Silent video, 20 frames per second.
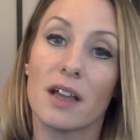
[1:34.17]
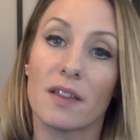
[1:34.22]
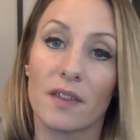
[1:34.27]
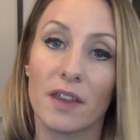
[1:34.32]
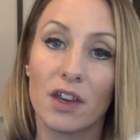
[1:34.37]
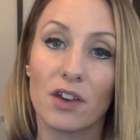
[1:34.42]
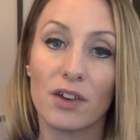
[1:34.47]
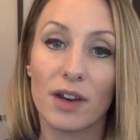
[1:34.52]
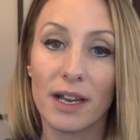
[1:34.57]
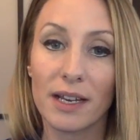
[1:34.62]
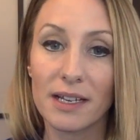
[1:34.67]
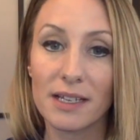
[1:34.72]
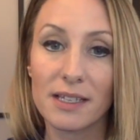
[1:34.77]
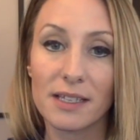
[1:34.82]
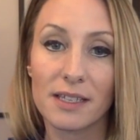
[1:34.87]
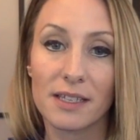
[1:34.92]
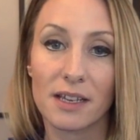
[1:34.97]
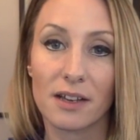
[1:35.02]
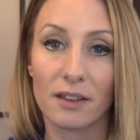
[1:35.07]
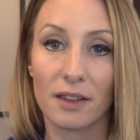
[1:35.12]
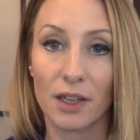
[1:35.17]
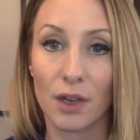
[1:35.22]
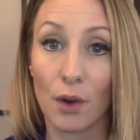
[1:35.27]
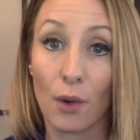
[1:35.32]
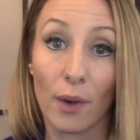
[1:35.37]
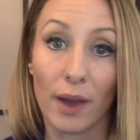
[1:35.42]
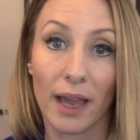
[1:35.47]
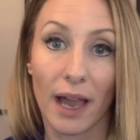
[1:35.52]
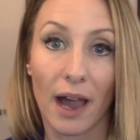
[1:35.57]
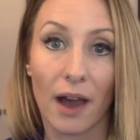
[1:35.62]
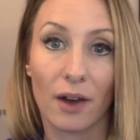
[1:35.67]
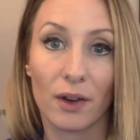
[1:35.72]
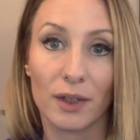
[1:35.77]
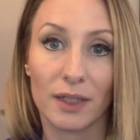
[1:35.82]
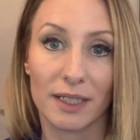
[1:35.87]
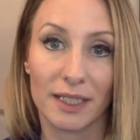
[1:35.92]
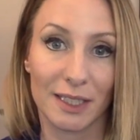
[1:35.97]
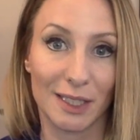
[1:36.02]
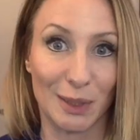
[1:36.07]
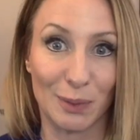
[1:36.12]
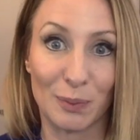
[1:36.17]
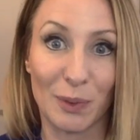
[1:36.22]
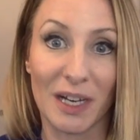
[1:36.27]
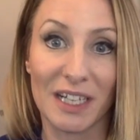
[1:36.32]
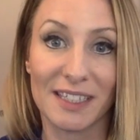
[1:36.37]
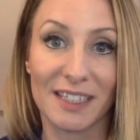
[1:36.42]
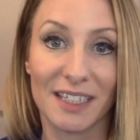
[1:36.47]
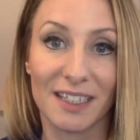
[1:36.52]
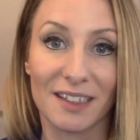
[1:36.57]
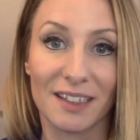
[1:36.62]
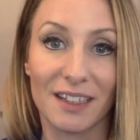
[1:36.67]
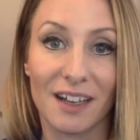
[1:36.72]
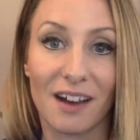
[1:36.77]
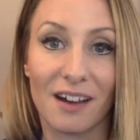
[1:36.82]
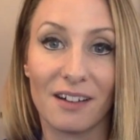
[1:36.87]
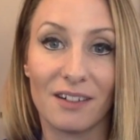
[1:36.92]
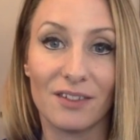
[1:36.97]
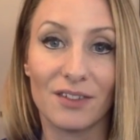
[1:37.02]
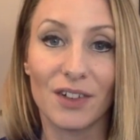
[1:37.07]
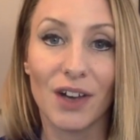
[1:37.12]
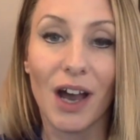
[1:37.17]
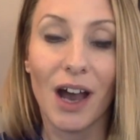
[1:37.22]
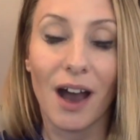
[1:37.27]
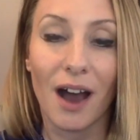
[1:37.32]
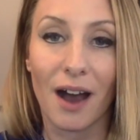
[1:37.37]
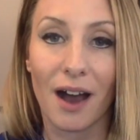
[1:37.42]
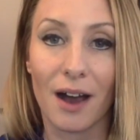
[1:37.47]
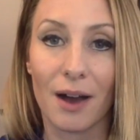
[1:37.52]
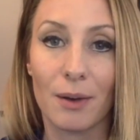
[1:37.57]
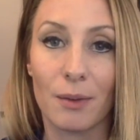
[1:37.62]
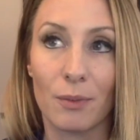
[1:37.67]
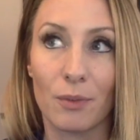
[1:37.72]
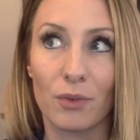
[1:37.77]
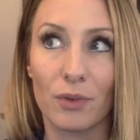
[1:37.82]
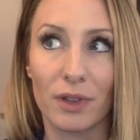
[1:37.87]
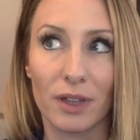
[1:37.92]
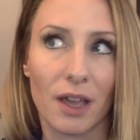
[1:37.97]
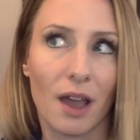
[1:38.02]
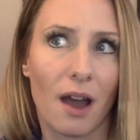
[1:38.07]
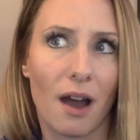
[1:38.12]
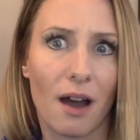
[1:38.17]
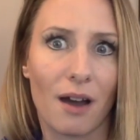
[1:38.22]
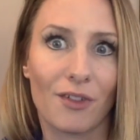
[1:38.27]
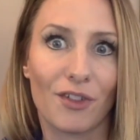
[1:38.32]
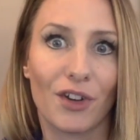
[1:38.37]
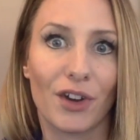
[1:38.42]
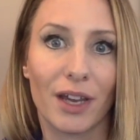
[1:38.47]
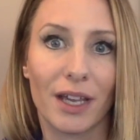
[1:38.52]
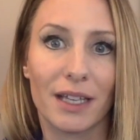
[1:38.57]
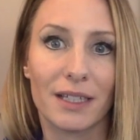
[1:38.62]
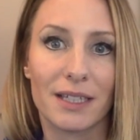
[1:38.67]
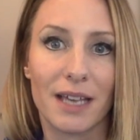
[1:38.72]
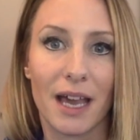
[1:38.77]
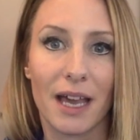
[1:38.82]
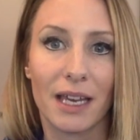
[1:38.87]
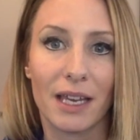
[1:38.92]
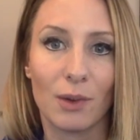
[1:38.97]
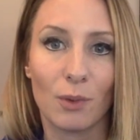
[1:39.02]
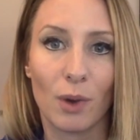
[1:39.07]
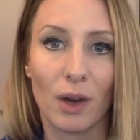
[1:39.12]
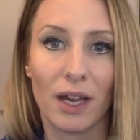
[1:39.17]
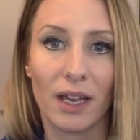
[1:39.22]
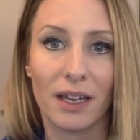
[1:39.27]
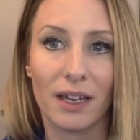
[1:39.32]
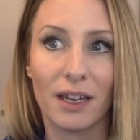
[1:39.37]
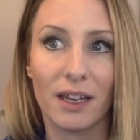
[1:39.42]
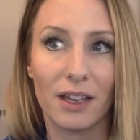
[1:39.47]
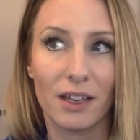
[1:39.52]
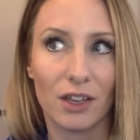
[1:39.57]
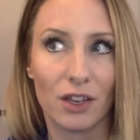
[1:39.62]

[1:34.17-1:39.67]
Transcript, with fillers: Like, you're not necessarily going out and expressing love, um, really offering it to anyone.